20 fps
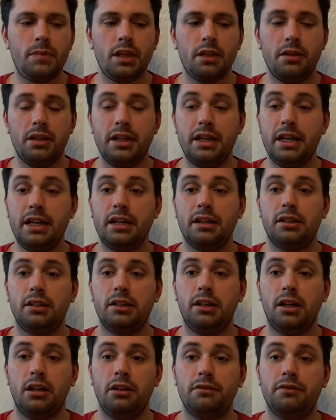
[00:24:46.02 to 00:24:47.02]
But yeah,
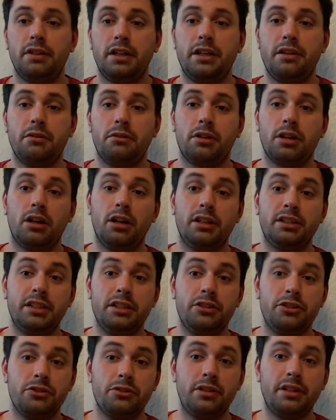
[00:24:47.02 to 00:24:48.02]
hopefully you guys
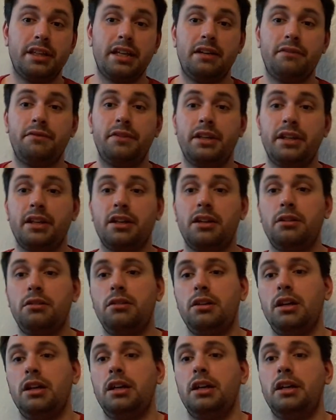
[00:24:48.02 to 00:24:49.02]
enjoyed that
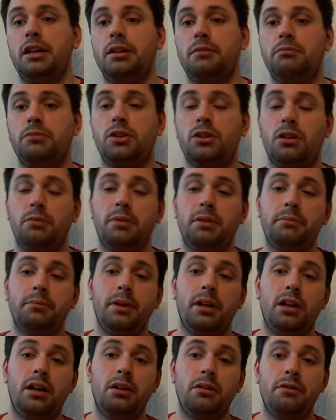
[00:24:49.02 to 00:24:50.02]
video. Comment
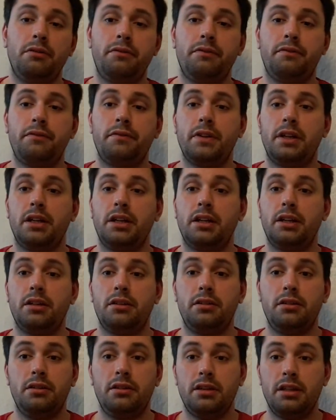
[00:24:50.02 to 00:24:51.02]
below
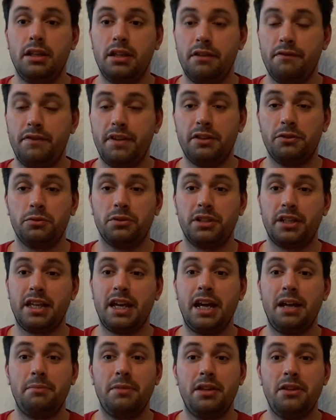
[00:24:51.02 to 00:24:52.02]
if this was a
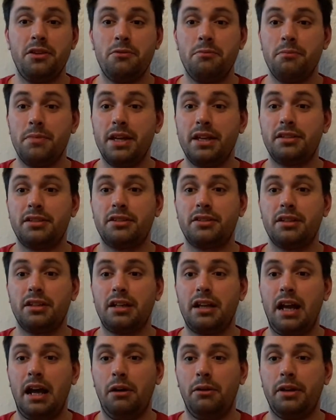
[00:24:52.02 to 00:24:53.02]
game that you missed
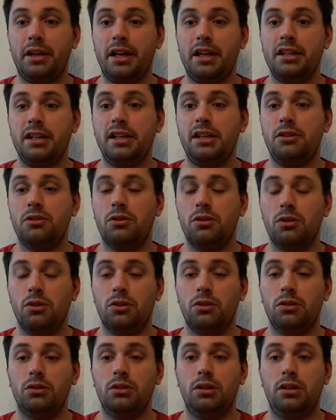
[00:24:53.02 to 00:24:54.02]
out getting,
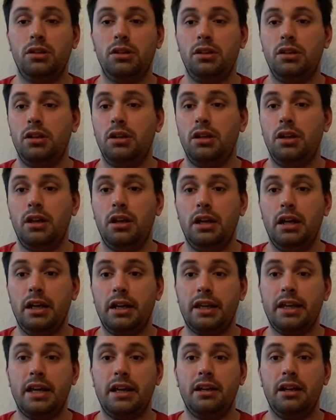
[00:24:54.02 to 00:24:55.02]
or
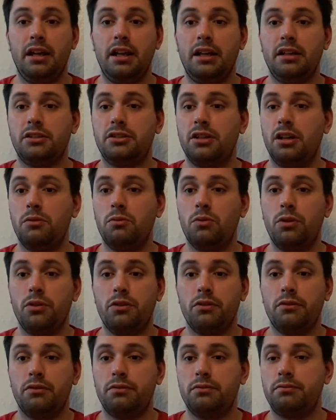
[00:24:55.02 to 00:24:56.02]
again, let us know what
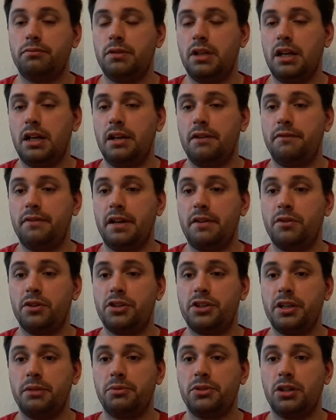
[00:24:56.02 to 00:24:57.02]
your favourite
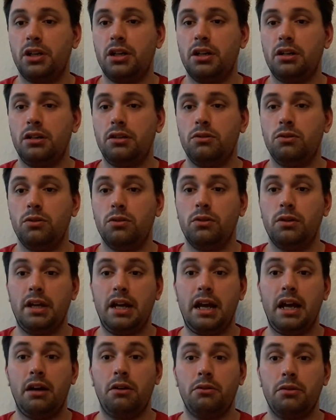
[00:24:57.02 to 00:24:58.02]
ships are or
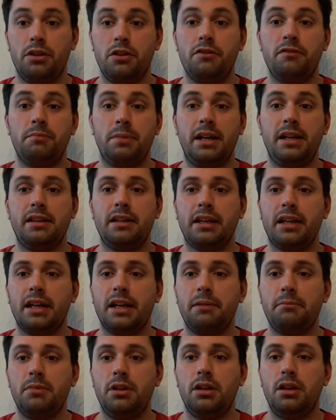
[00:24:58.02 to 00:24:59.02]
how you've played the
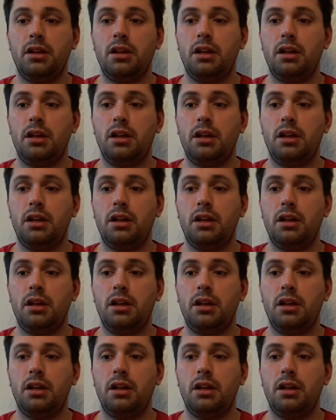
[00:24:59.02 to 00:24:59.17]
game.